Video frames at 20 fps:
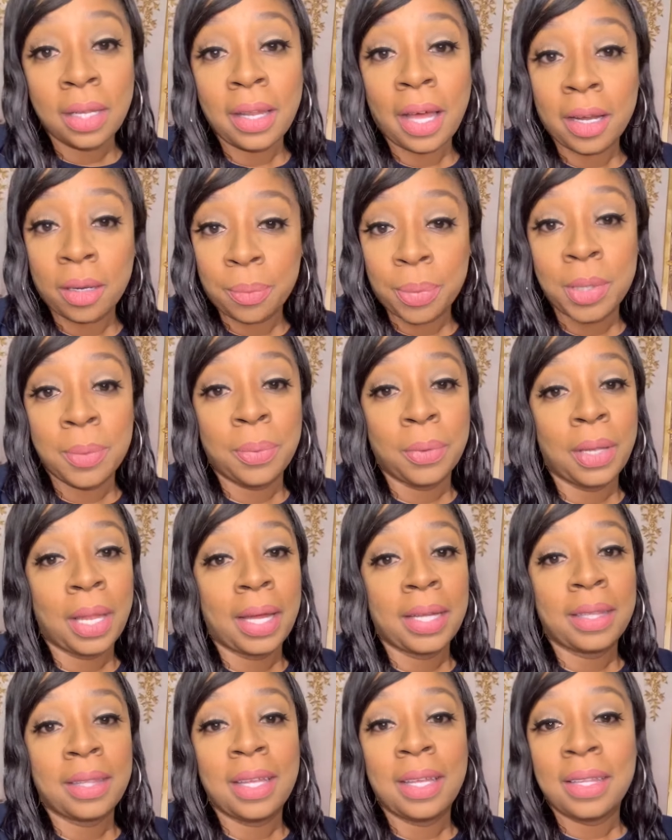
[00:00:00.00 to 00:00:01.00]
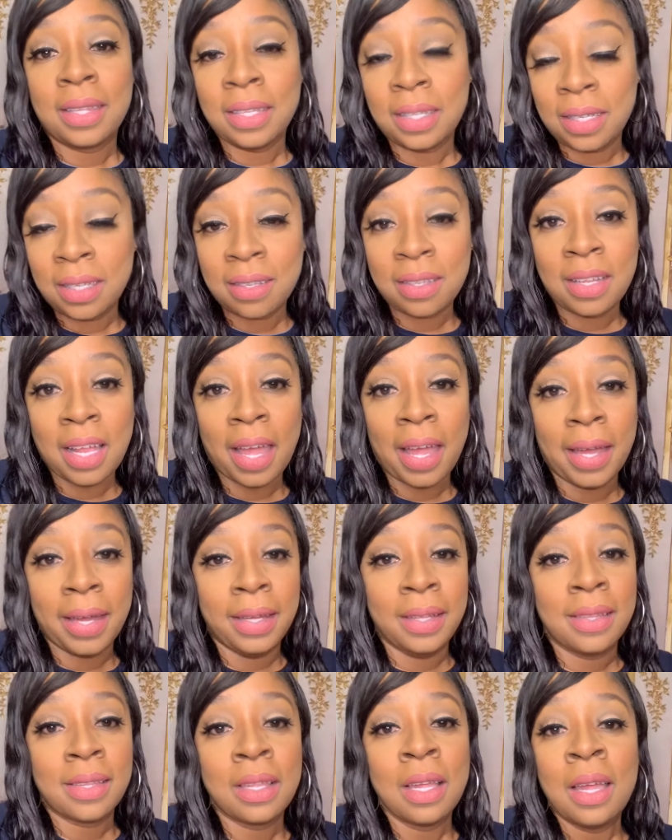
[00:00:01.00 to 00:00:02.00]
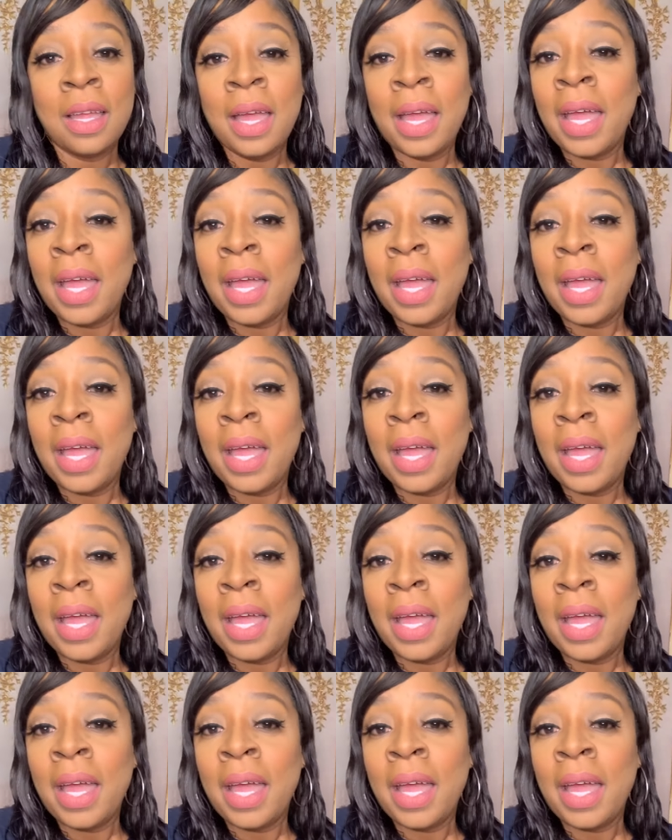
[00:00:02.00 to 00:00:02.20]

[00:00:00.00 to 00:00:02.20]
a lot of people like that these days.